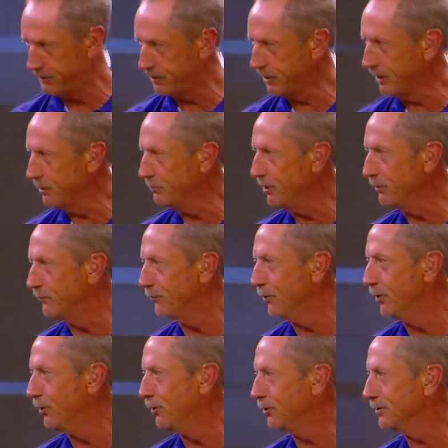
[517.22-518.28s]
to get me a
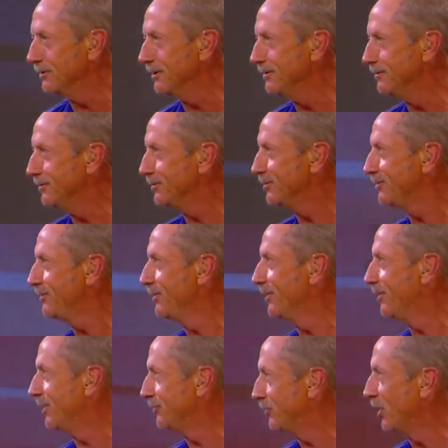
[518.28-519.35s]
fro because I just, you
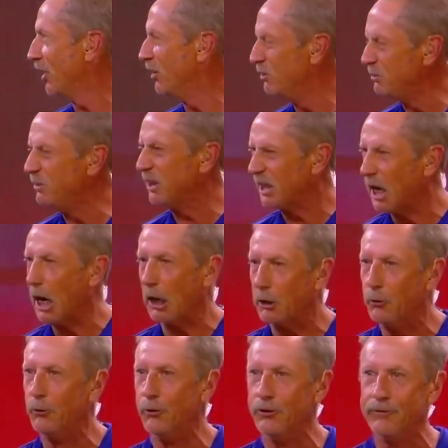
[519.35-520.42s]
know, I thought it would be kind of
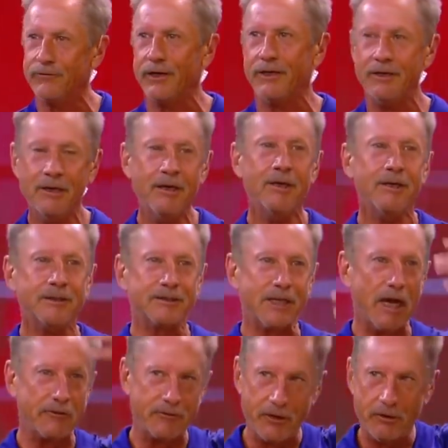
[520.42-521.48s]
cool if I
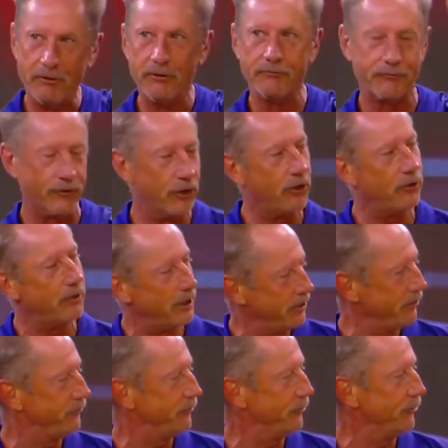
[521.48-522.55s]
sat there with a fro while
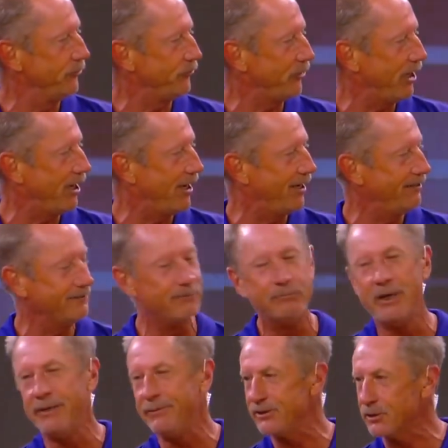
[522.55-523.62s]
he threw a shot and
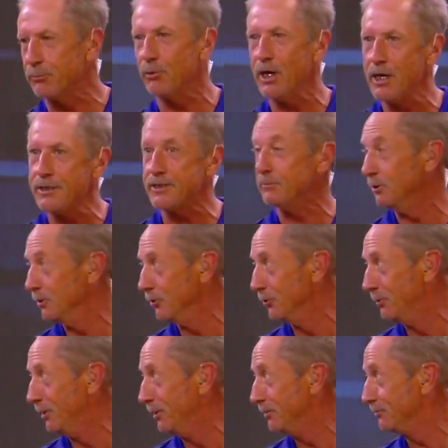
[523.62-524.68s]
maybe surprise him a little
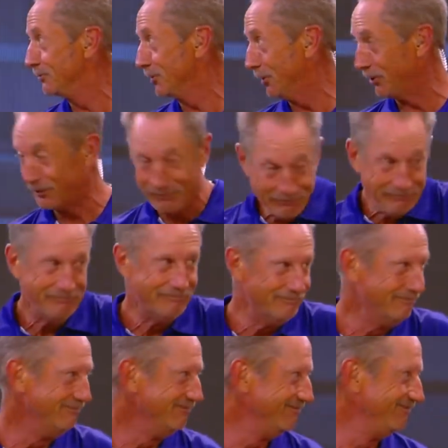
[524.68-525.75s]
bit. So,
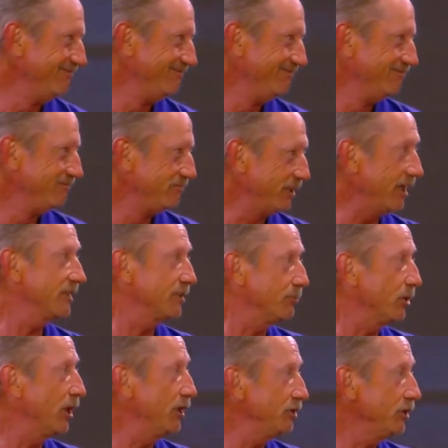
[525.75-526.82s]
did I
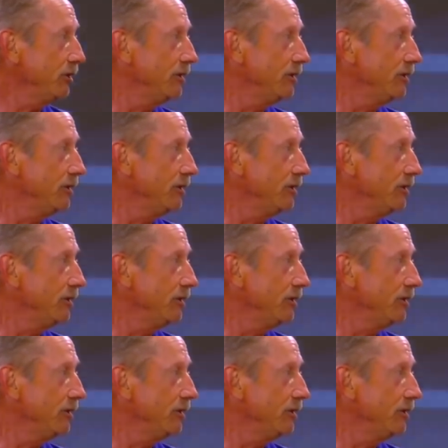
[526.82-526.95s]
surprise you?